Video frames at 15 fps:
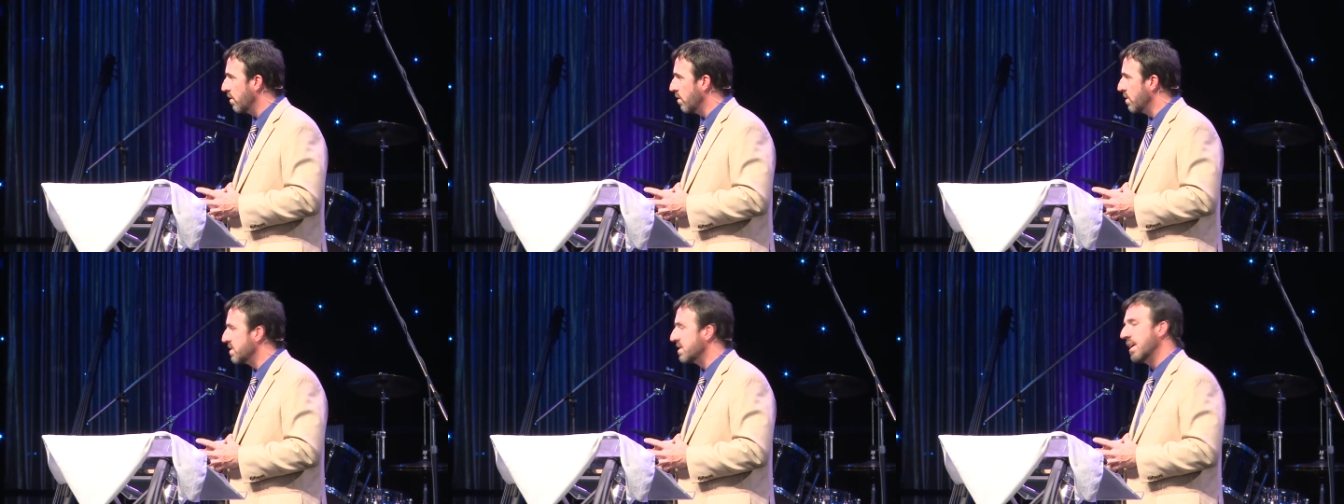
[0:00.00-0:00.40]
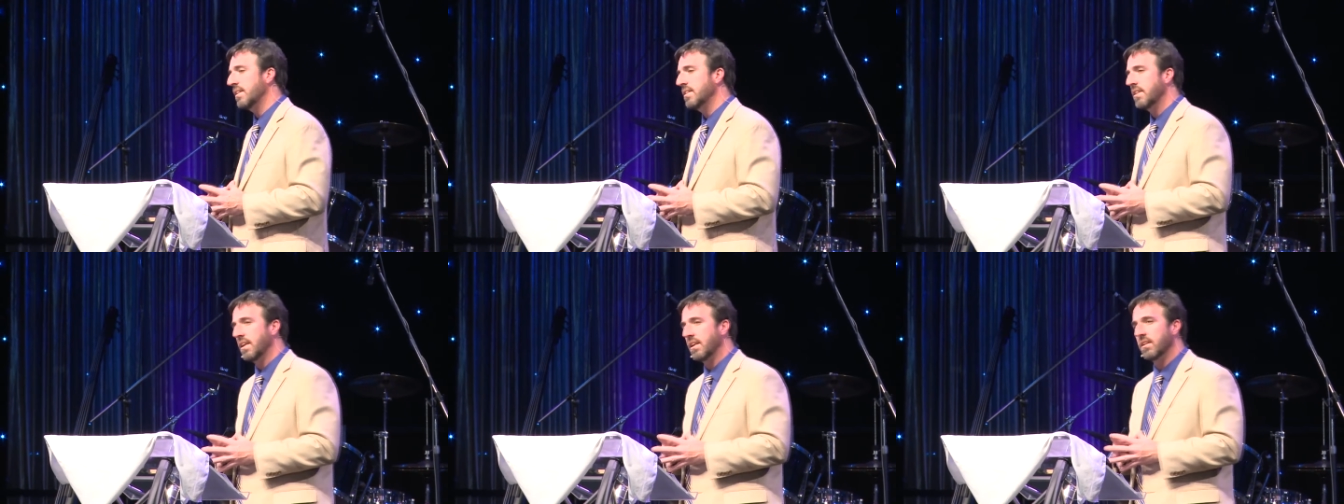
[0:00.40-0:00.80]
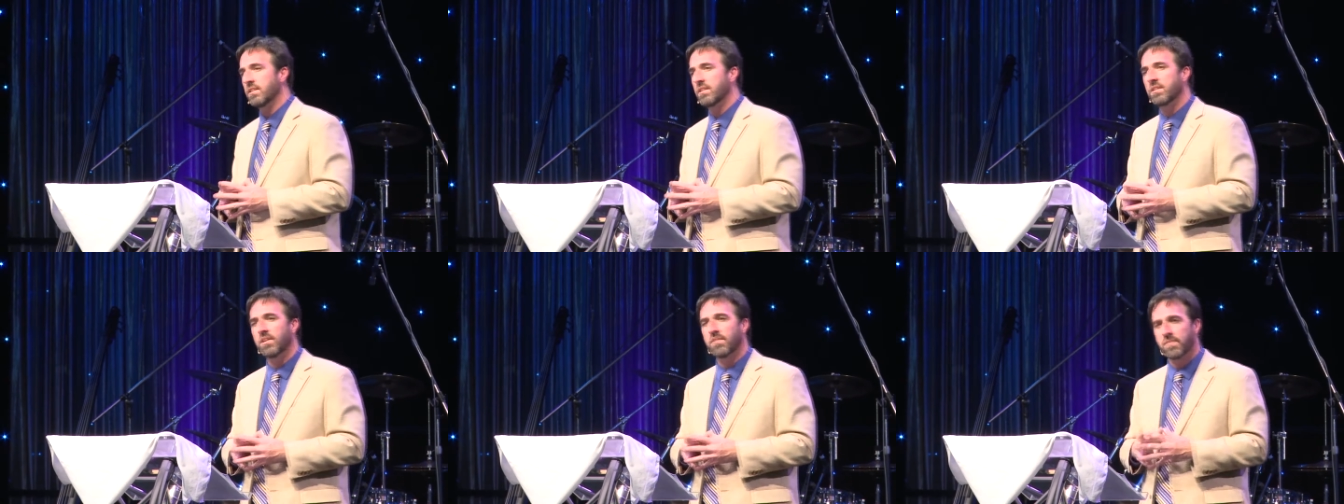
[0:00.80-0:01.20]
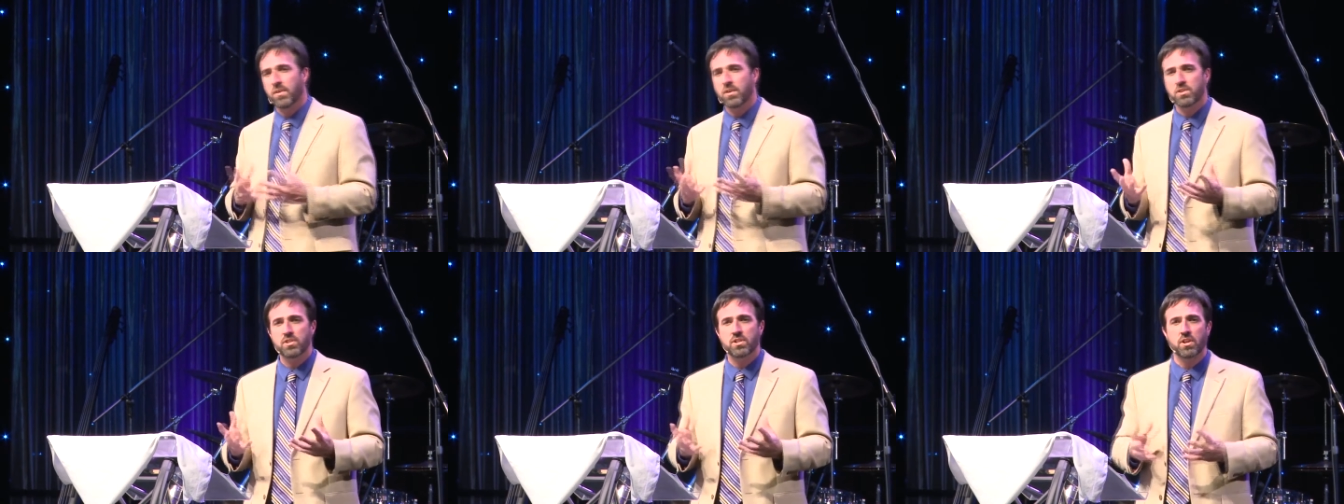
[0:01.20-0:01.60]
was ending, the
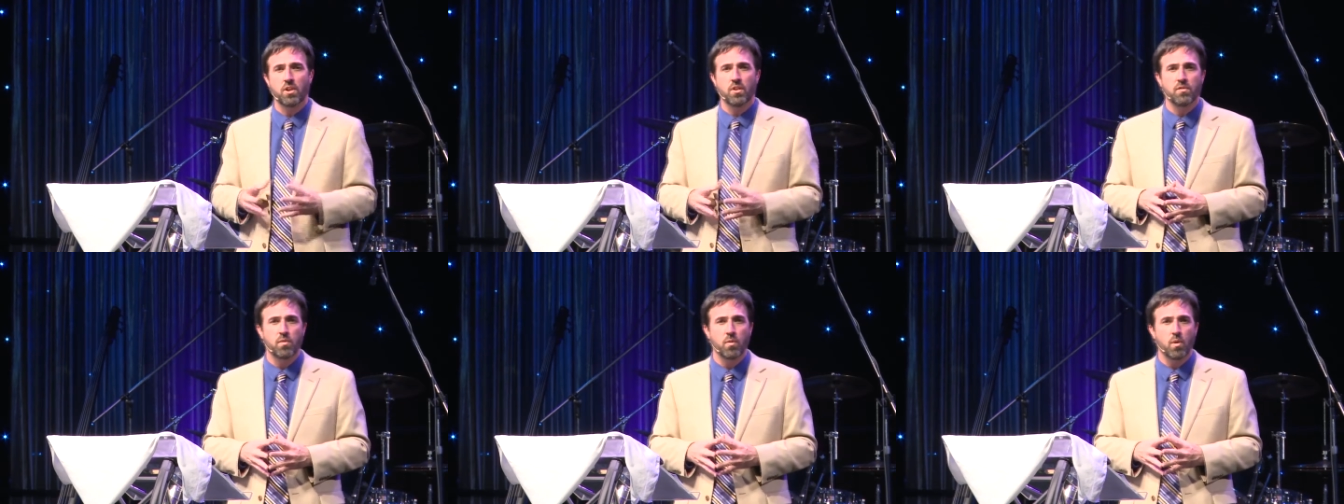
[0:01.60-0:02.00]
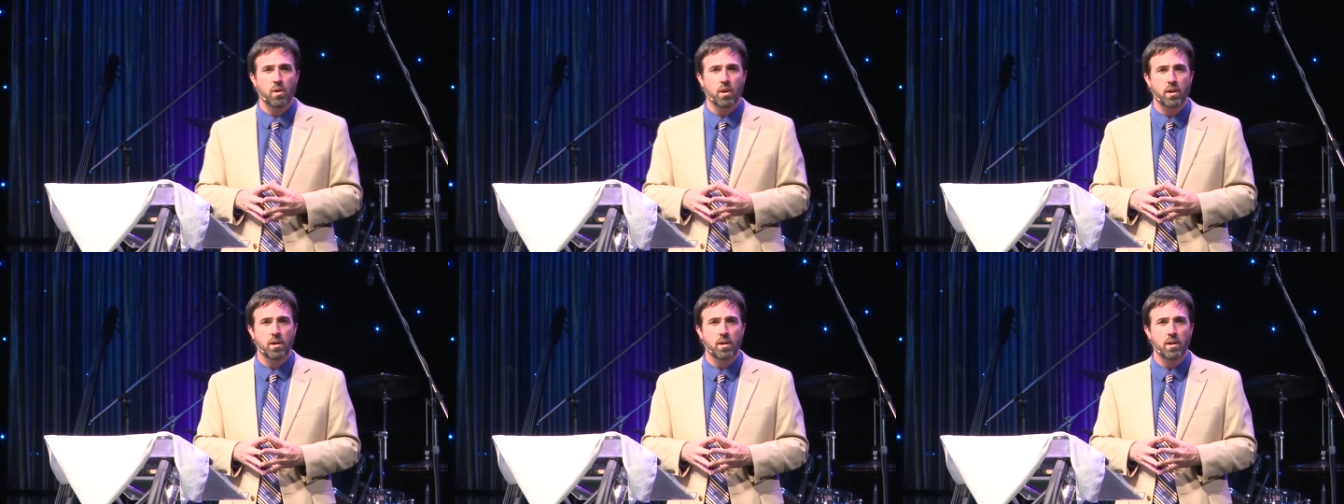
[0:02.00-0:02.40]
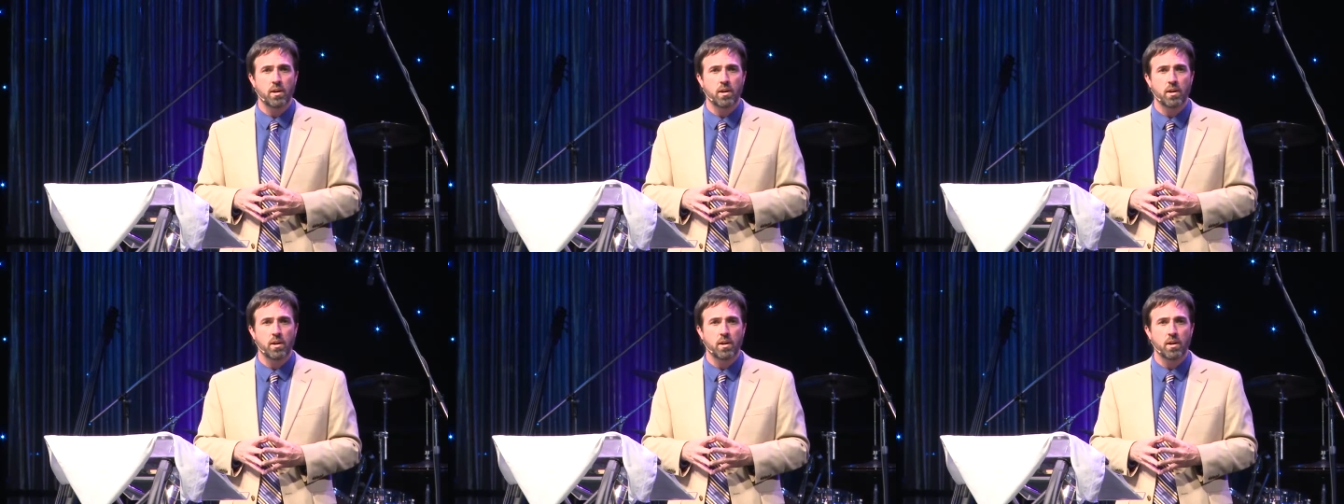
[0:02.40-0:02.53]
first Gulf War.